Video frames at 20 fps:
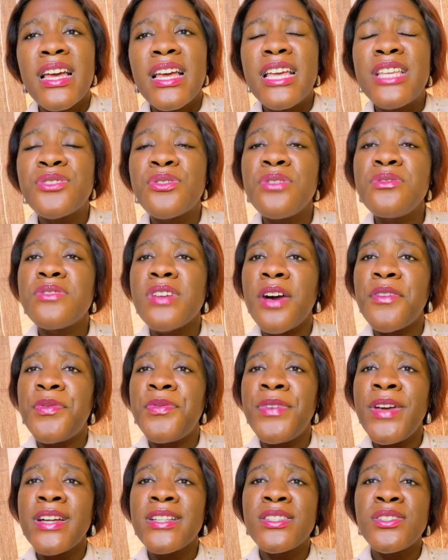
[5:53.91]
it's going to
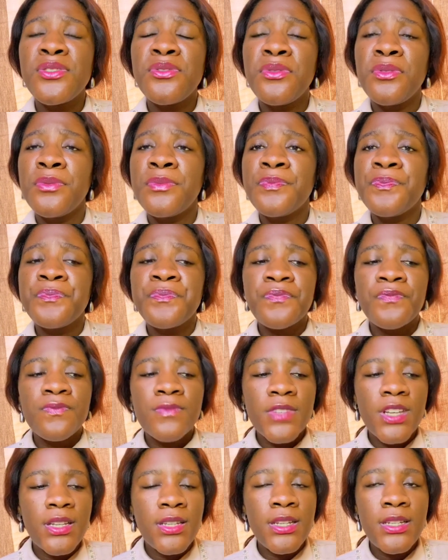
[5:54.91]
affect, you know,
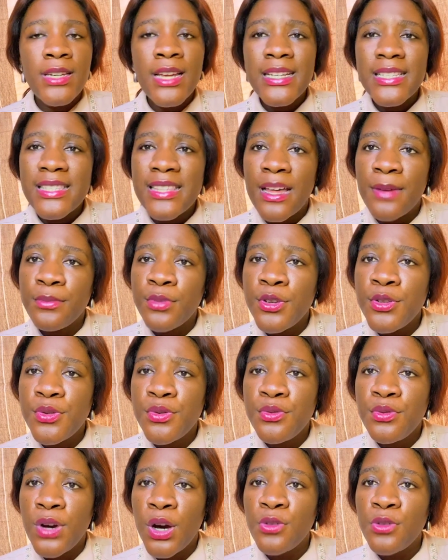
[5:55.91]
the next thing I'm going to do.